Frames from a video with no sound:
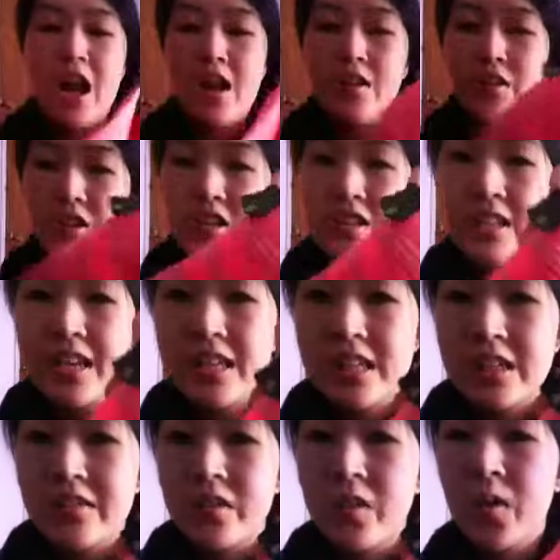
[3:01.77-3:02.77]
and they're size
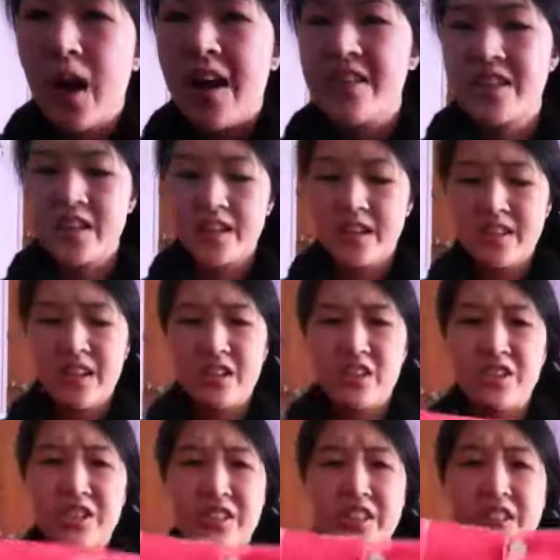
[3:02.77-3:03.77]
0. I think I
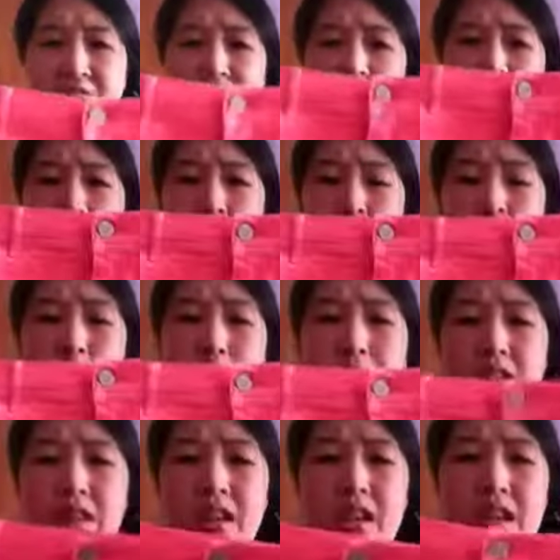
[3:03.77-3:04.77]
actually needed a size 1,
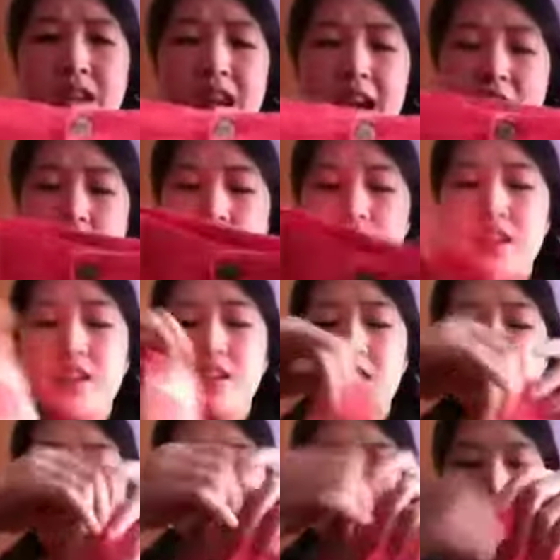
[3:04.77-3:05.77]
but they didn't have it.
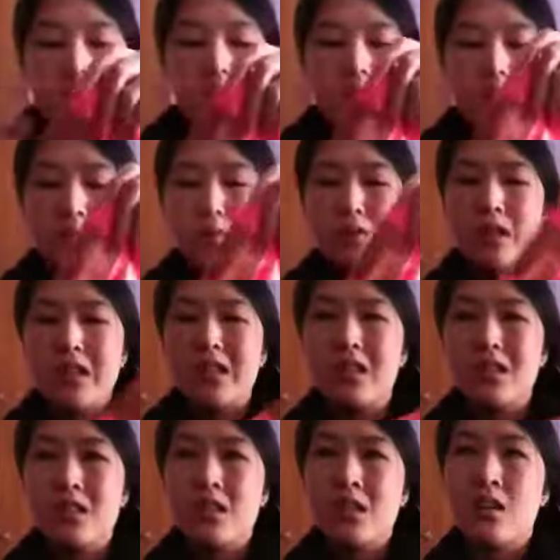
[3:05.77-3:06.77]
It was like
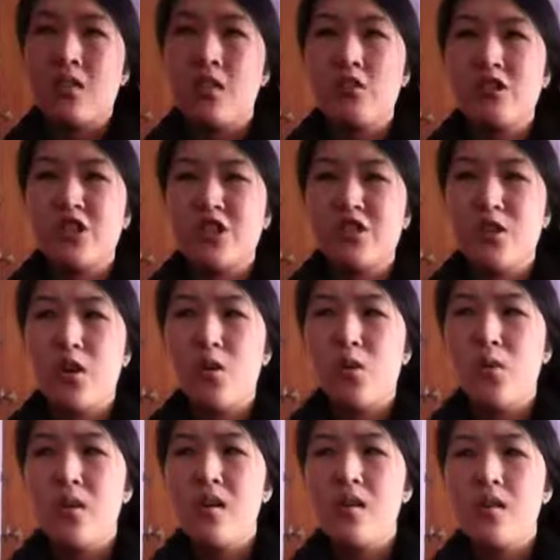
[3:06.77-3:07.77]
0,
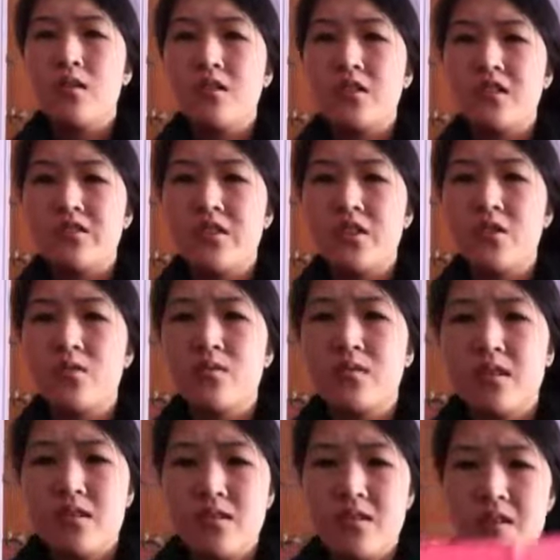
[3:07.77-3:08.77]
0, 0,
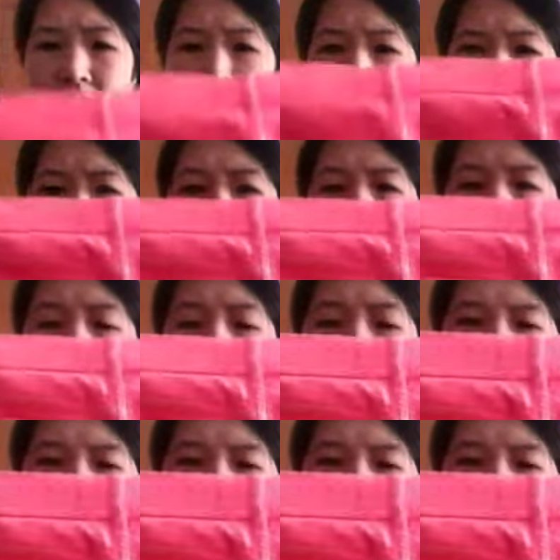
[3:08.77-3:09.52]
and then 3.